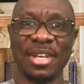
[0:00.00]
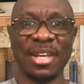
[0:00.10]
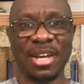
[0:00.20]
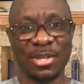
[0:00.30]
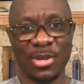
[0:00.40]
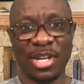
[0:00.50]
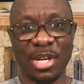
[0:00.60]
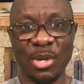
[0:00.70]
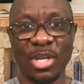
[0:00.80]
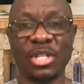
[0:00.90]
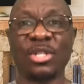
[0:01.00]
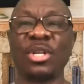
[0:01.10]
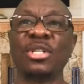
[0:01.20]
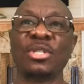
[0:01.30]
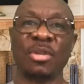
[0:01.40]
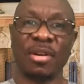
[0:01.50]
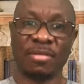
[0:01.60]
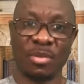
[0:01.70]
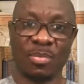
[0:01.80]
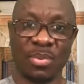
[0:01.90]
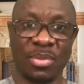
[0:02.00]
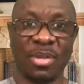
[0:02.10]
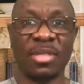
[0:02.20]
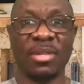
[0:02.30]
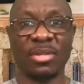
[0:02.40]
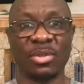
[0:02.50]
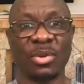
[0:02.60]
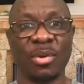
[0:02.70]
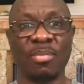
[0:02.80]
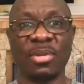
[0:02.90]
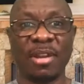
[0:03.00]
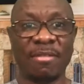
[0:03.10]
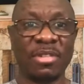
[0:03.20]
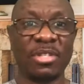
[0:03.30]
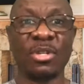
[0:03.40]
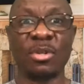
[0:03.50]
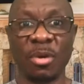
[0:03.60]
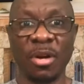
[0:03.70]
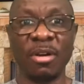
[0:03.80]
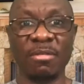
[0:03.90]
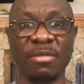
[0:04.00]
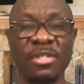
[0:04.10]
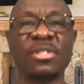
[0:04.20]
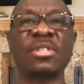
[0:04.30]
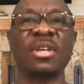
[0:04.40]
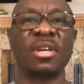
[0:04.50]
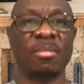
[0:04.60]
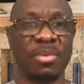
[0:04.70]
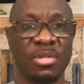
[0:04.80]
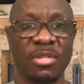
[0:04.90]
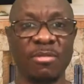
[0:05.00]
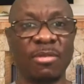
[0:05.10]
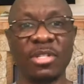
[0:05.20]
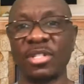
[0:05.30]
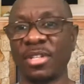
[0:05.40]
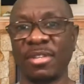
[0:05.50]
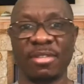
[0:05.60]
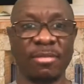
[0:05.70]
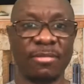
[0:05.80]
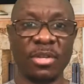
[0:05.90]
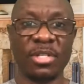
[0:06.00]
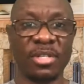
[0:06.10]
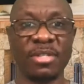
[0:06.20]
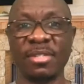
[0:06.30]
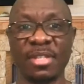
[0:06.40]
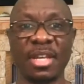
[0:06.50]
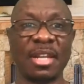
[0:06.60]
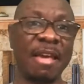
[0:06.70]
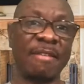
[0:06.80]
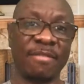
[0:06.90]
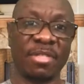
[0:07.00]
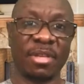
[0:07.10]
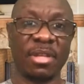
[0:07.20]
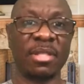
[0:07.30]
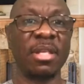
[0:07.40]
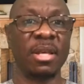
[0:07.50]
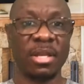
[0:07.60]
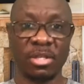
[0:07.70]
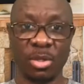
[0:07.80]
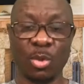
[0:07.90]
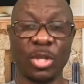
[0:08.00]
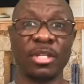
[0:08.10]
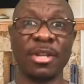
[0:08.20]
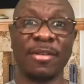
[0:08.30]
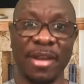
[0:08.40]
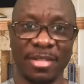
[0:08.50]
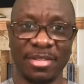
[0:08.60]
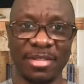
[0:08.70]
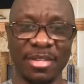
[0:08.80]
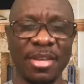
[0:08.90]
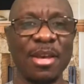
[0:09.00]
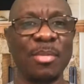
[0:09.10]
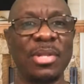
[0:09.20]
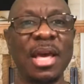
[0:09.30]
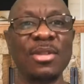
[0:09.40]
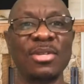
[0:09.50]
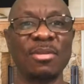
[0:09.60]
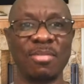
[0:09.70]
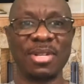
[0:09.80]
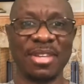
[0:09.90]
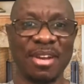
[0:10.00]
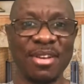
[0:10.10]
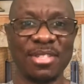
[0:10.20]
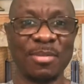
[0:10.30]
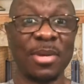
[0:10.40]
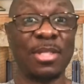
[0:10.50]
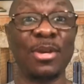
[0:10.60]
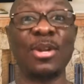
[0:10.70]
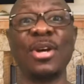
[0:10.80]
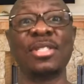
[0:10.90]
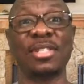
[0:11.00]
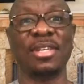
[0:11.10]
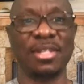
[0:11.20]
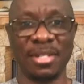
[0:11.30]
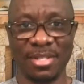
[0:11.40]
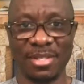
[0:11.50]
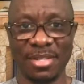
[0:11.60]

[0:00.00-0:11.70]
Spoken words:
And you get a location, you have to put in the store, put everything, or your office, put in the furnishings, and everything is looking great. But that doesn't bring the customer, not until